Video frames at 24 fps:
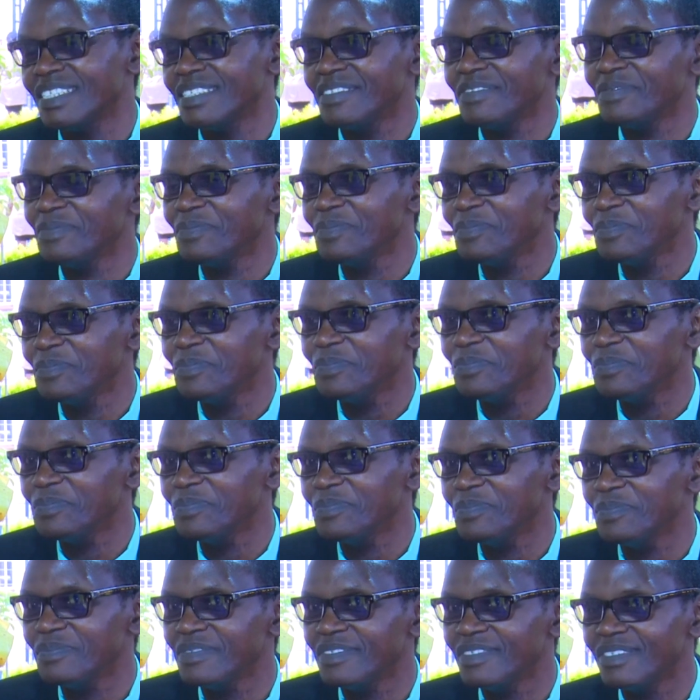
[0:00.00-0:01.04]
I
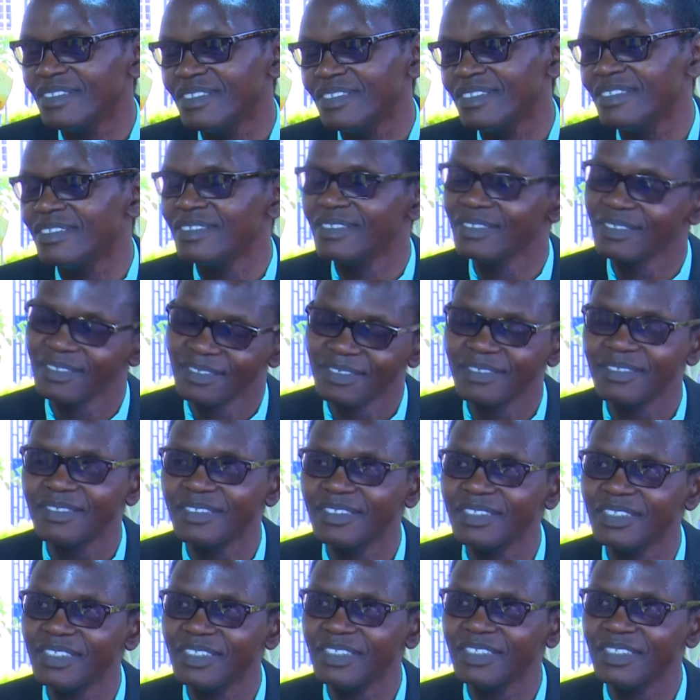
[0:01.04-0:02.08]
hope you love this sign
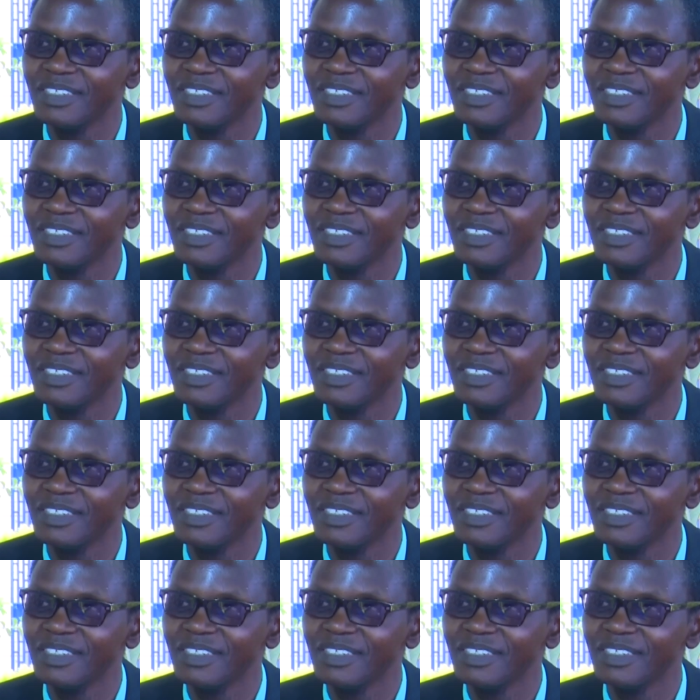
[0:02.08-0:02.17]
name.